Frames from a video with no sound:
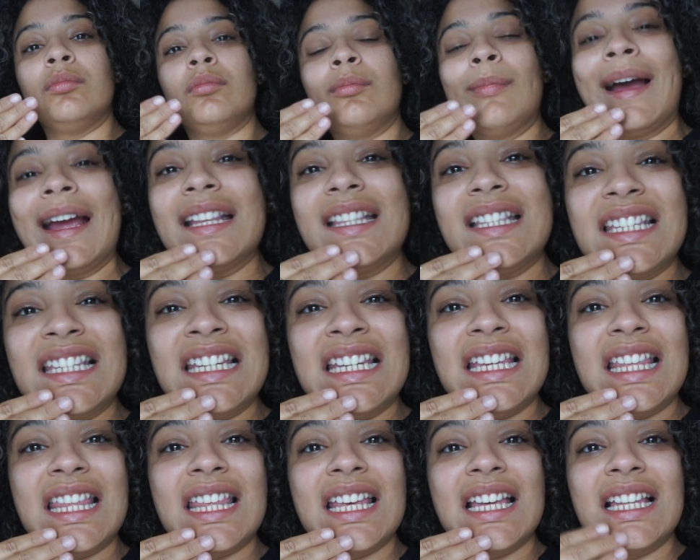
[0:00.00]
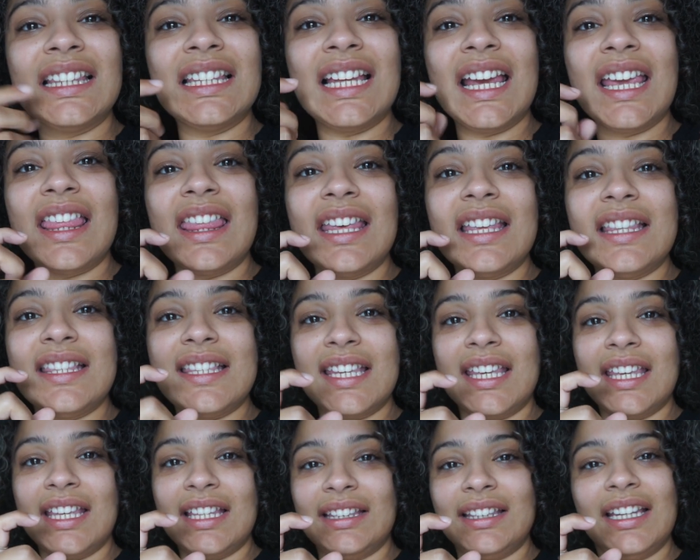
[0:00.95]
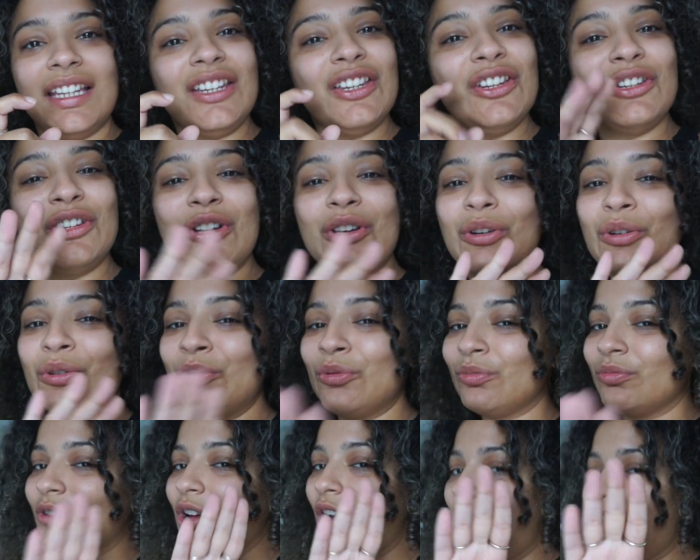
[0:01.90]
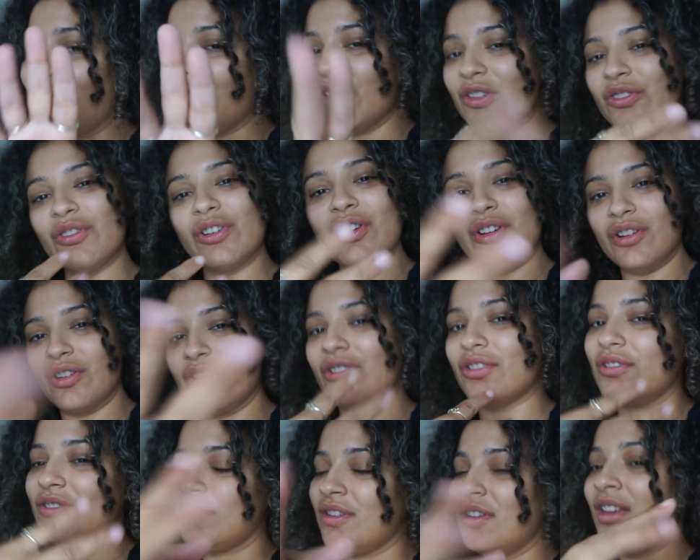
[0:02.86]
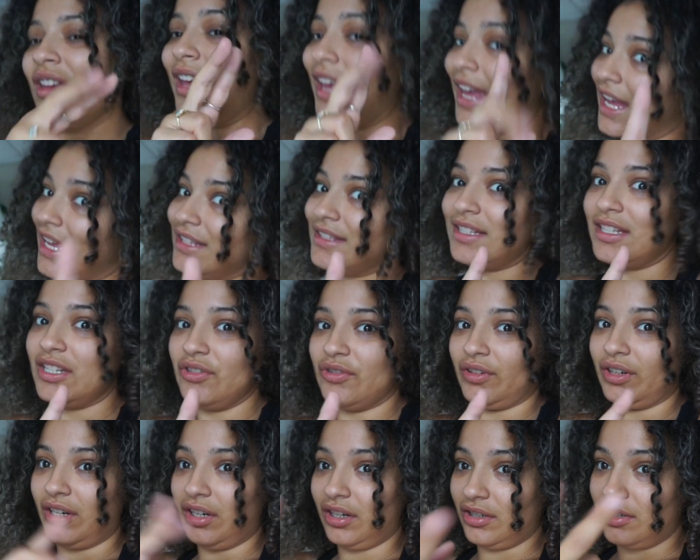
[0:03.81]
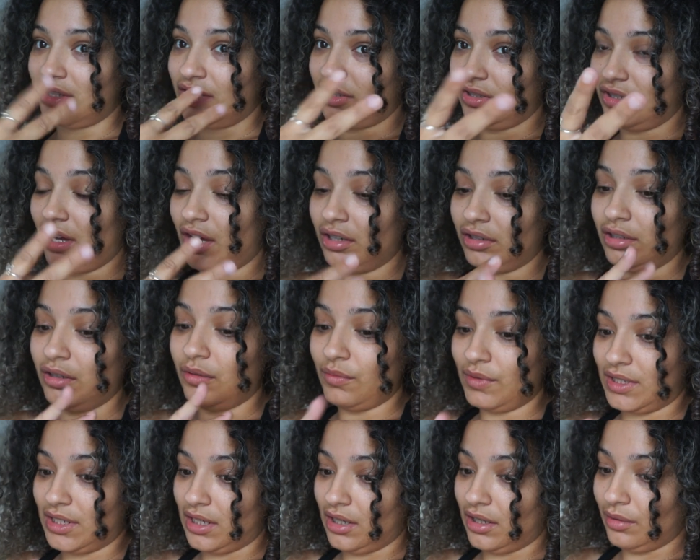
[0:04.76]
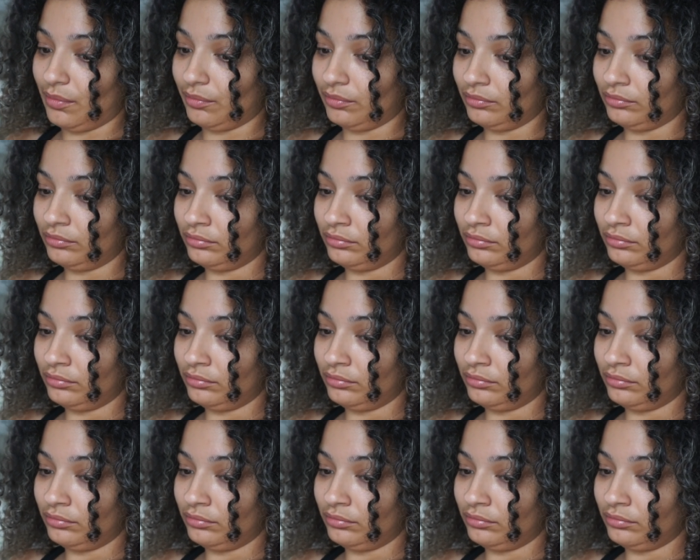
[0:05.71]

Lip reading: my teeth, like like, you know, coffee drinkers and tea drinkers, y'all know what's up.